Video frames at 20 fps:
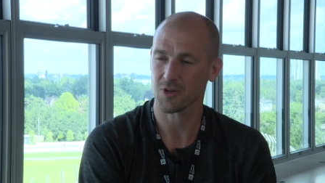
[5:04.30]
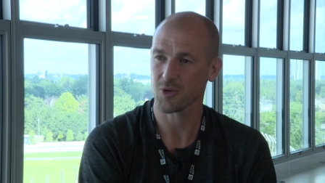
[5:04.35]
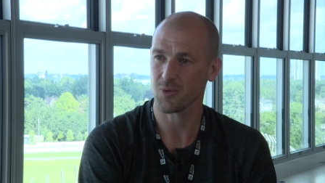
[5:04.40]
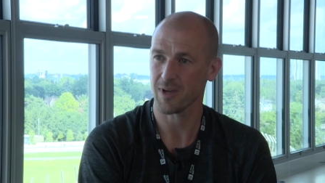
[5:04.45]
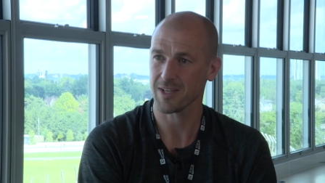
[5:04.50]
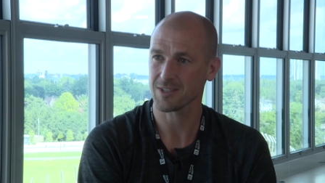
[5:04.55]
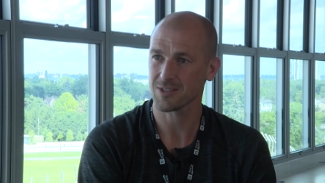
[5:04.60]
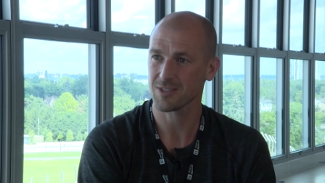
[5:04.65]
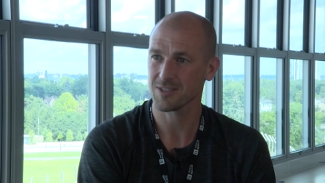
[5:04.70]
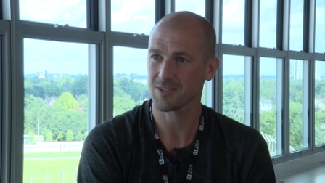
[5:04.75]
to
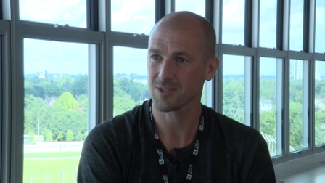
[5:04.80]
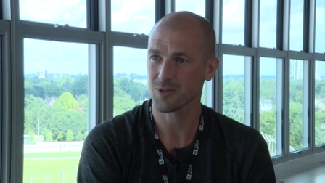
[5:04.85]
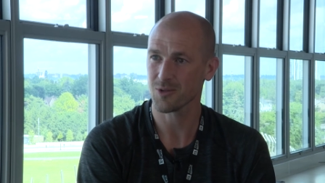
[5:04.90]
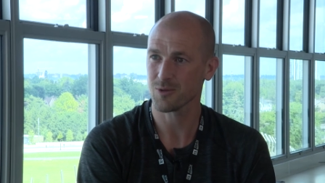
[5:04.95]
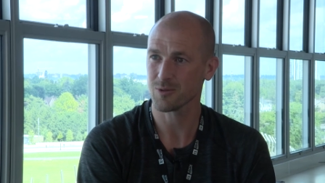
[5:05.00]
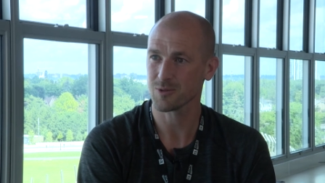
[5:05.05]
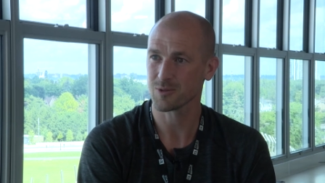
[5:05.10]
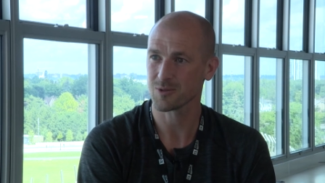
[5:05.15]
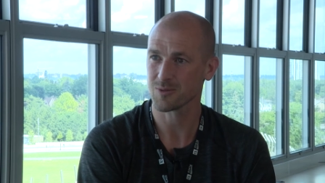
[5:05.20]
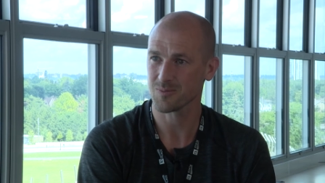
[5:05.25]
answer to
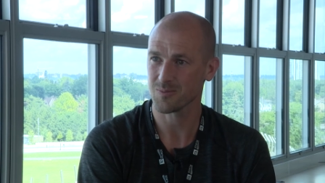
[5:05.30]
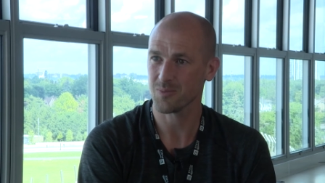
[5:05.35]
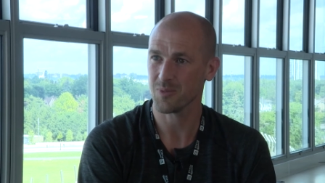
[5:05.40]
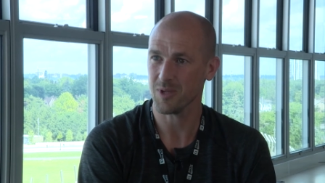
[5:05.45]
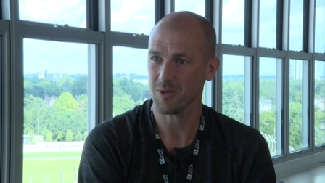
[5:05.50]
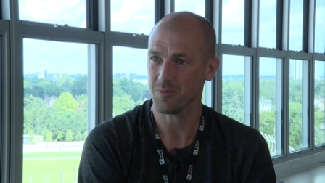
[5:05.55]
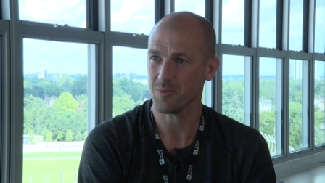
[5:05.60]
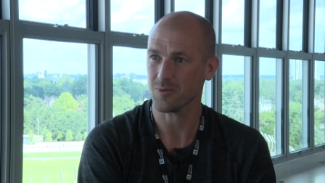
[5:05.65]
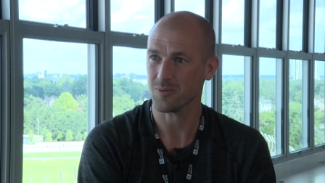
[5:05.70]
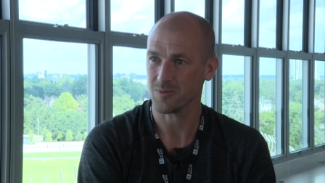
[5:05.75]
those
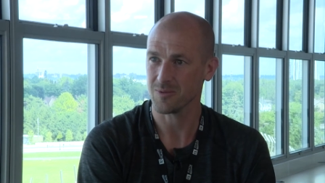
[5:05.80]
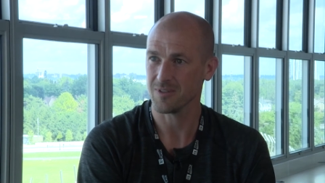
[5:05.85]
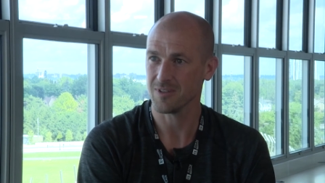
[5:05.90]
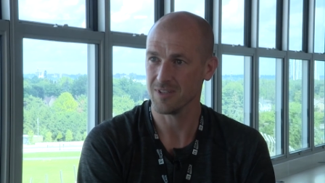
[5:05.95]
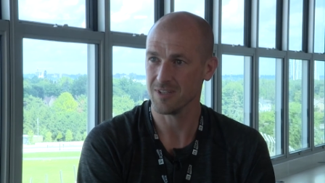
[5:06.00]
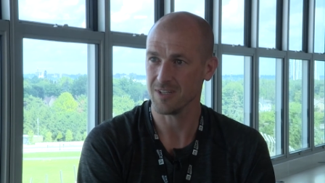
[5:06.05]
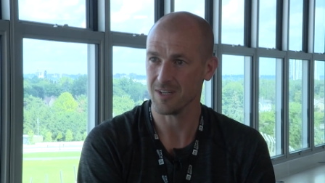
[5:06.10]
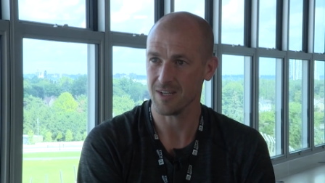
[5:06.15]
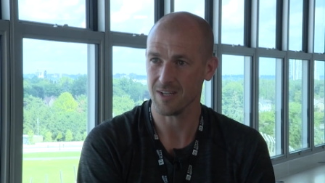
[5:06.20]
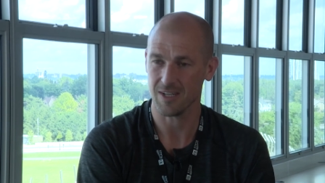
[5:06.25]
people
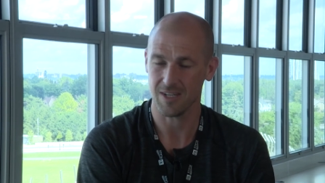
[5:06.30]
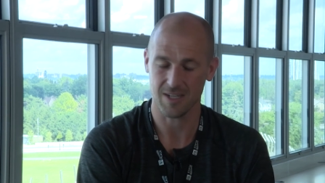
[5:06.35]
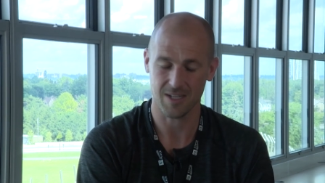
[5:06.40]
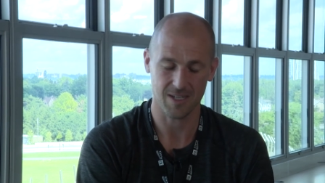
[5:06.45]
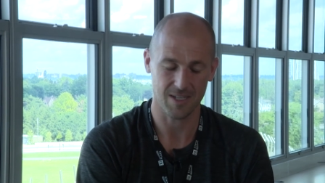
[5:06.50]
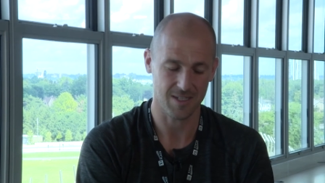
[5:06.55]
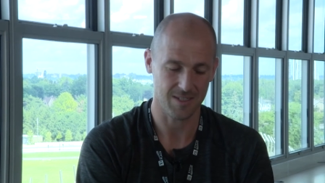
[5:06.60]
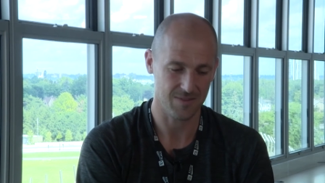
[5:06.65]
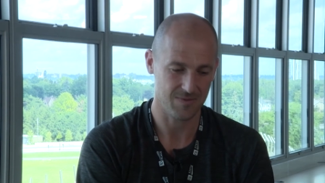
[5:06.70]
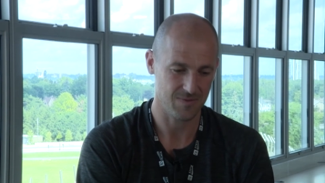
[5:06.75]

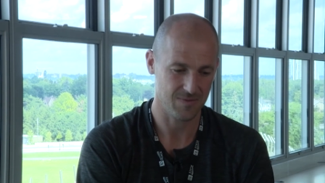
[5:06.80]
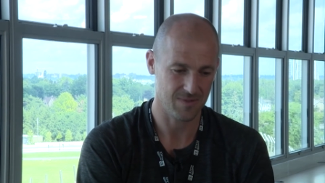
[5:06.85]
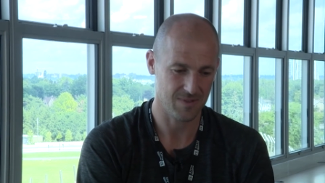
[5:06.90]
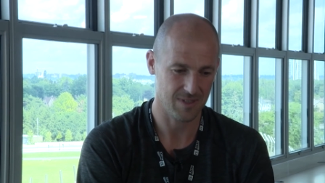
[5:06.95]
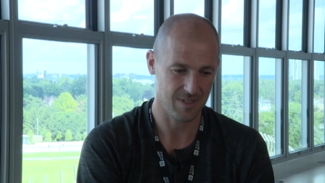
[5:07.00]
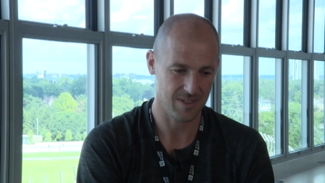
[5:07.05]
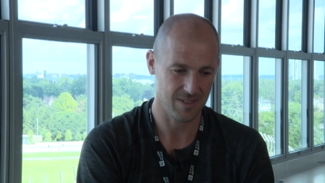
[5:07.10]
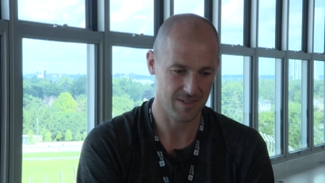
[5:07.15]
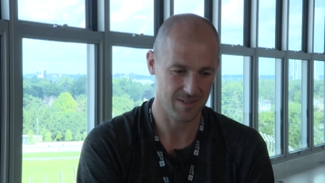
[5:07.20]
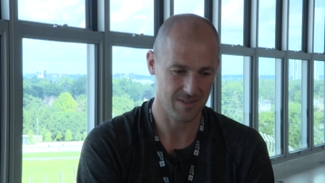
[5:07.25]

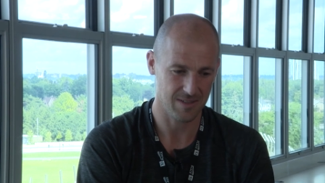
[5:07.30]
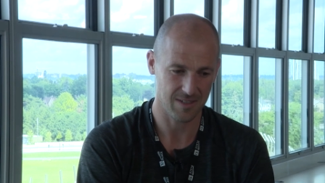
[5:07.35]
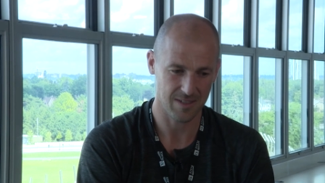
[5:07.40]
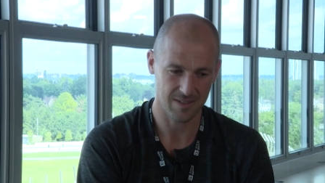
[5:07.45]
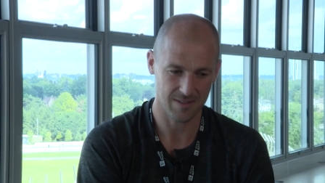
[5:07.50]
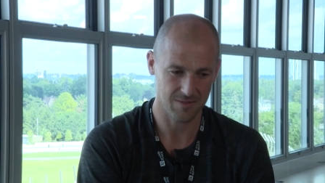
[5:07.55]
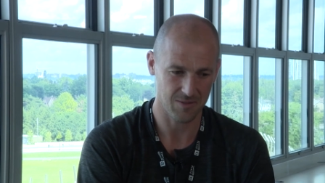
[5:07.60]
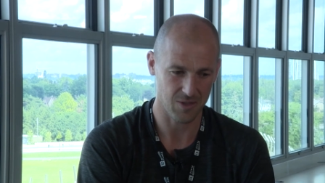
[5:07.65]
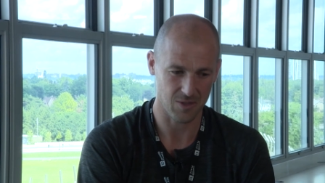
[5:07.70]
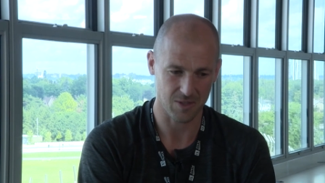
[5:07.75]

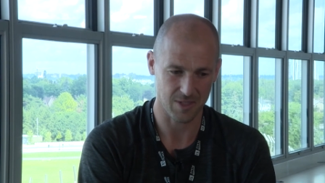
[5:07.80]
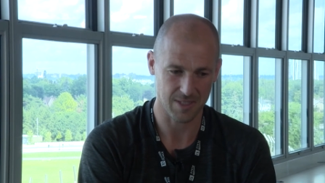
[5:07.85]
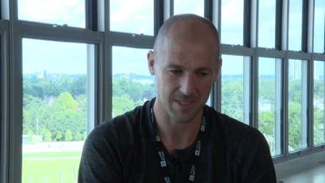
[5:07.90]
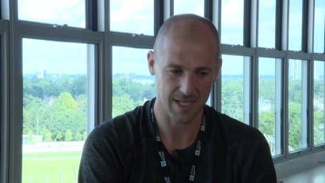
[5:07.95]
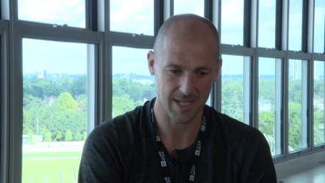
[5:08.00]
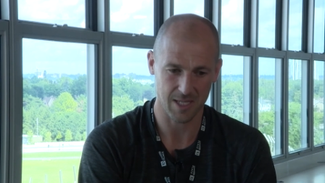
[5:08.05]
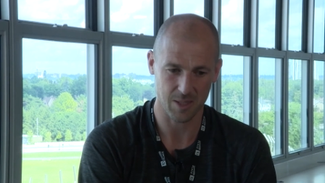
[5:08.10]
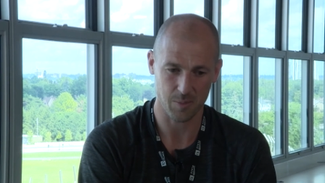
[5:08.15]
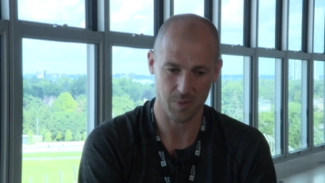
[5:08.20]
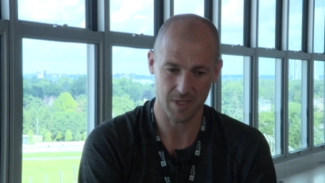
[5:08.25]
on a
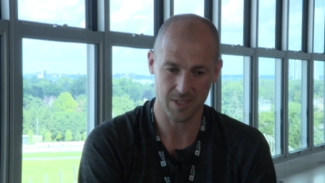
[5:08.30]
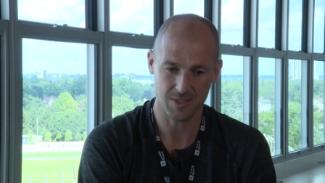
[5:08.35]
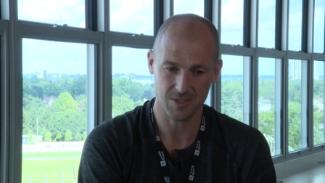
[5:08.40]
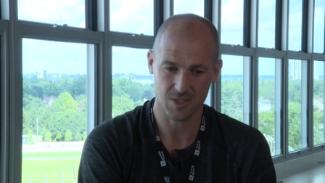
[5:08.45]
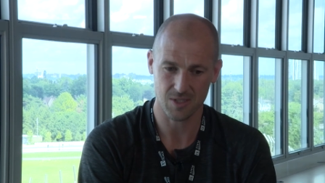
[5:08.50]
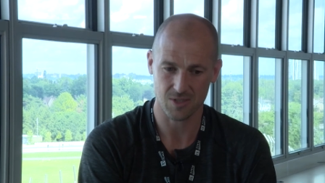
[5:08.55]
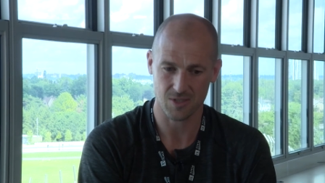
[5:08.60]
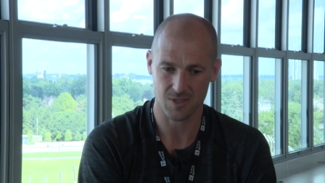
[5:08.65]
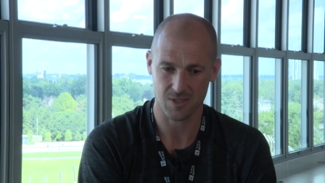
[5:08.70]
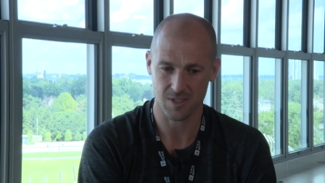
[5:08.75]
daily
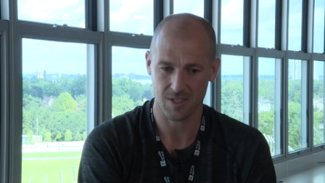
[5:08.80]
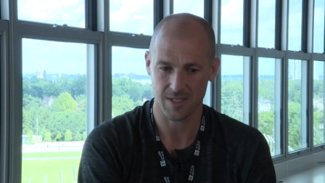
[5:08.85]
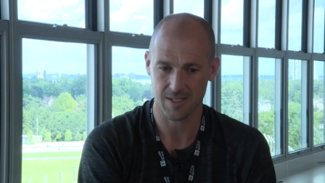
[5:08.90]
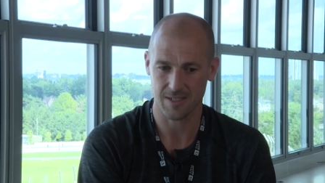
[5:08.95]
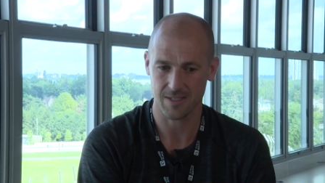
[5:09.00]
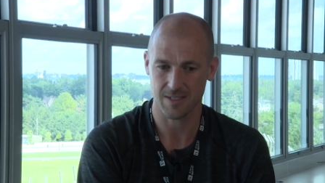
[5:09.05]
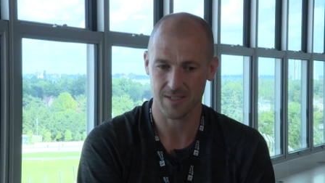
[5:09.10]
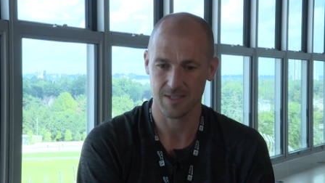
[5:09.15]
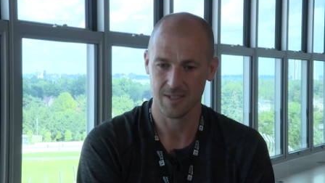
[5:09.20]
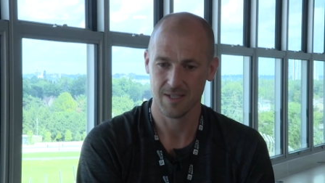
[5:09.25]
basis,
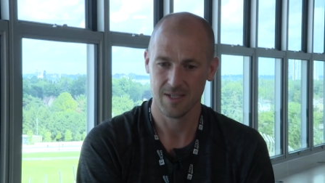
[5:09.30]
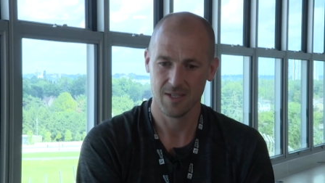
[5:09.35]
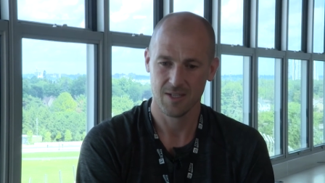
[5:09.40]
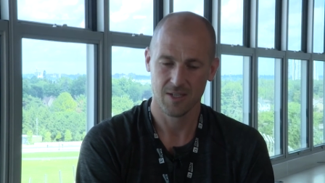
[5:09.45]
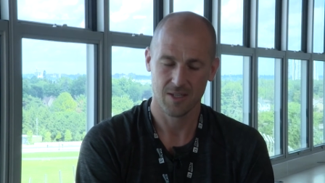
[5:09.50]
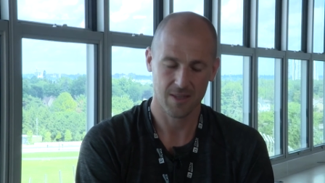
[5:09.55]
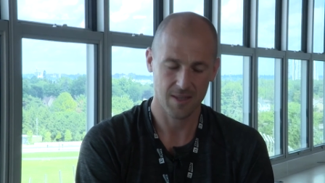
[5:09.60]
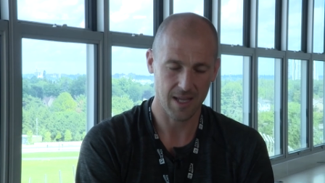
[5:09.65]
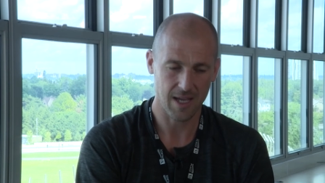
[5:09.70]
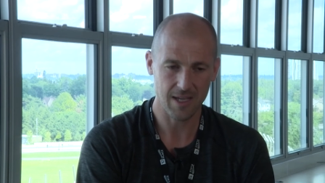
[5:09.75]
and
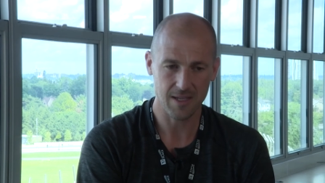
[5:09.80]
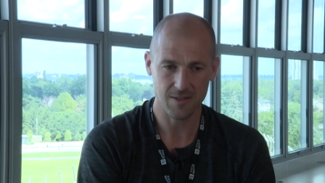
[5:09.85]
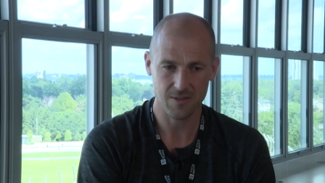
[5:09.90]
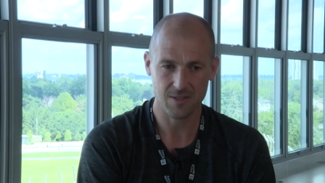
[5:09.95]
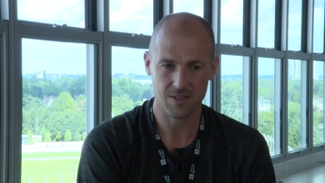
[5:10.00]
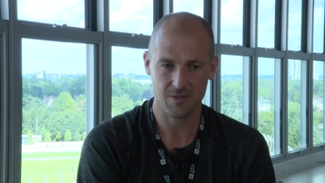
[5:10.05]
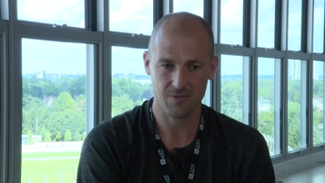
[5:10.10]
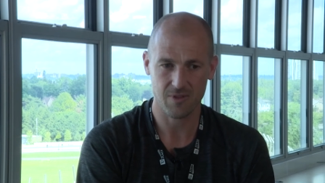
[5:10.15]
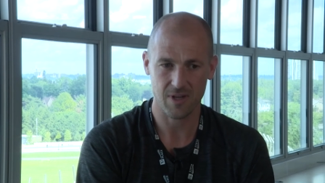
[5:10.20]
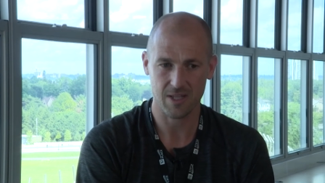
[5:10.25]

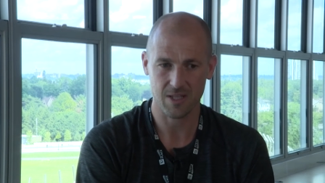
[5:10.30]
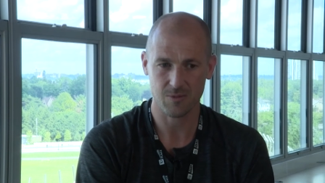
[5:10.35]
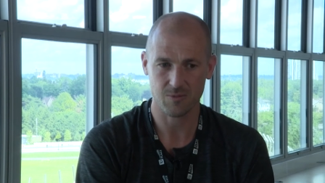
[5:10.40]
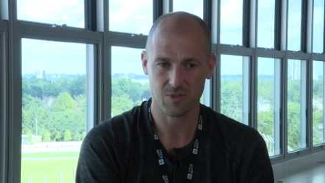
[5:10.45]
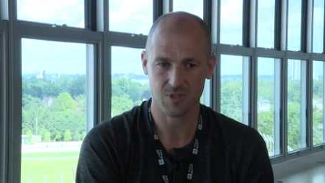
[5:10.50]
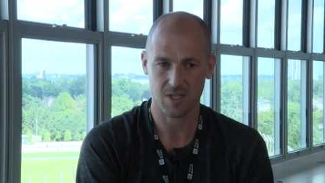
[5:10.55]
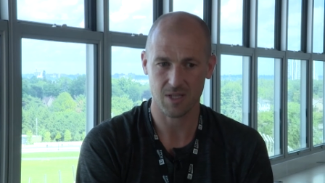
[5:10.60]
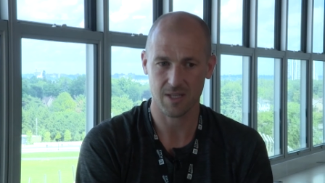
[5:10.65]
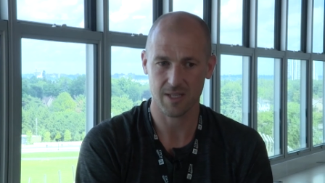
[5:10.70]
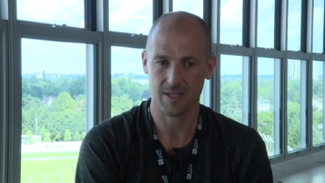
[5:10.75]
that
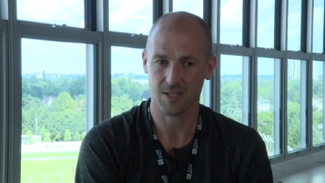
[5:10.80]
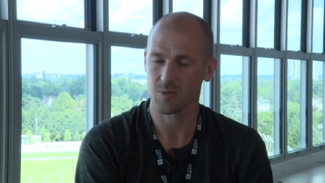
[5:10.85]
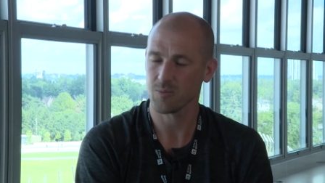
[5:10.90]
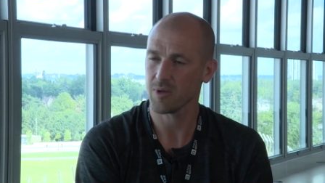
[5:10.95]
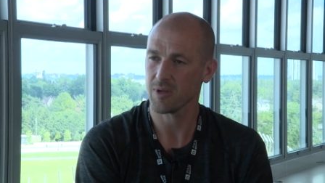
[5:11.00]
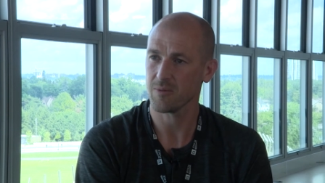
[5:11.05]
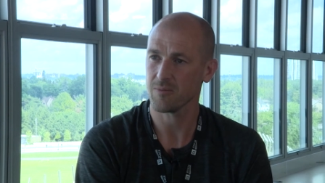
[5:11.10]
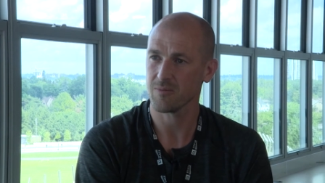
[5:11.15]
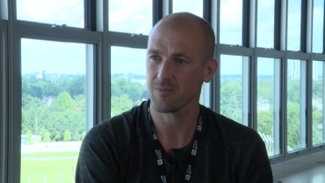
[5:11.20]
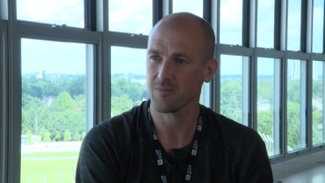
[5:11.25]
develops a little
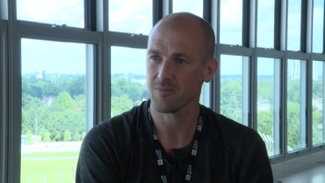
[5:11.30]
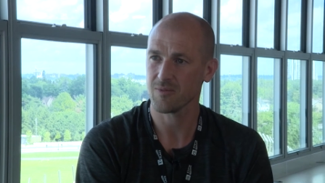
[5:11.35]
bit,